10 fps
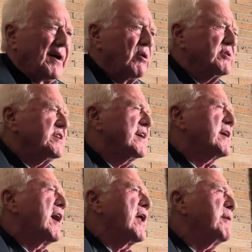power. The
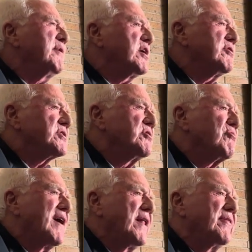economy couldn't
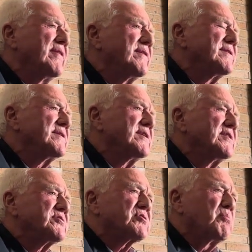run.
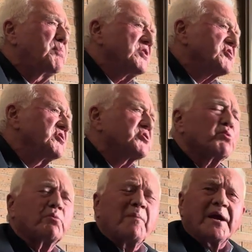So business
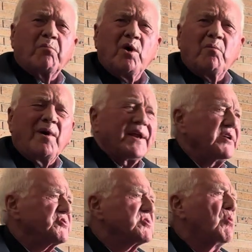would make more monies, the